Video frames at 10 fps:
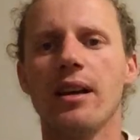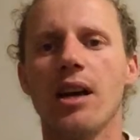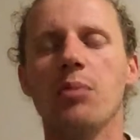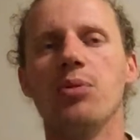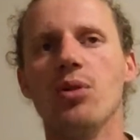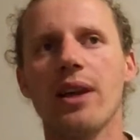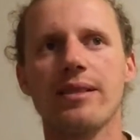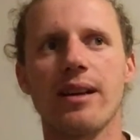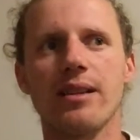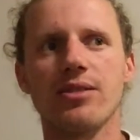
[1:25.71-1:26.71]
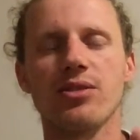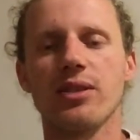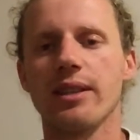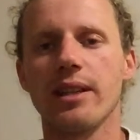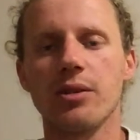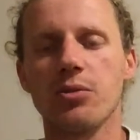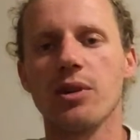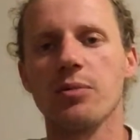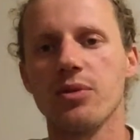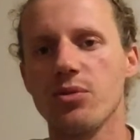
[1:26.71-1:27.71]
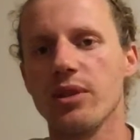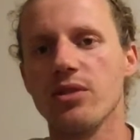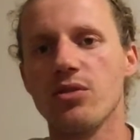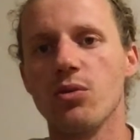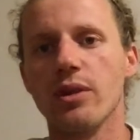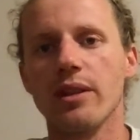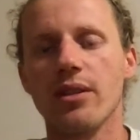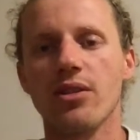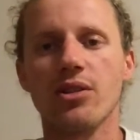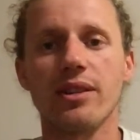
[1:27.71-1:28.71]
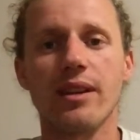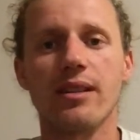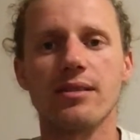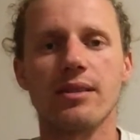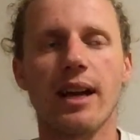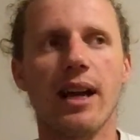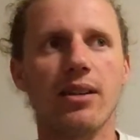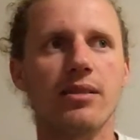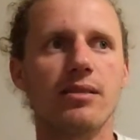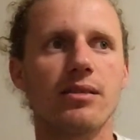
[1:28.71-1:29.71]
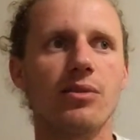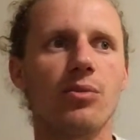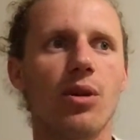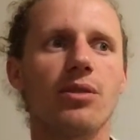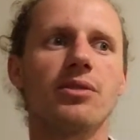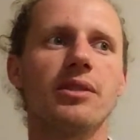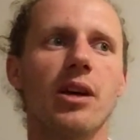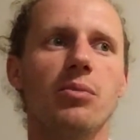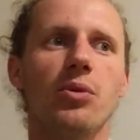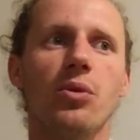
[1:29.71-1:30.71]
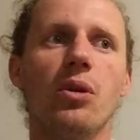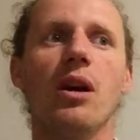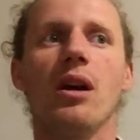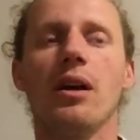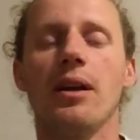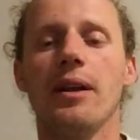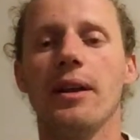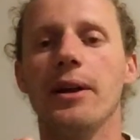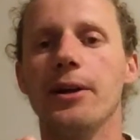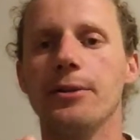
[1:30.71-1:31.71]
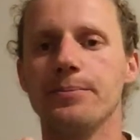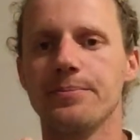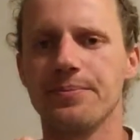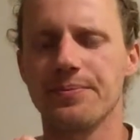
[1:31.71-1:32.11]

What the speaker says: a pool that size, you're looking anywhere between 20 to 30,000 gallons of water in that pool. Um,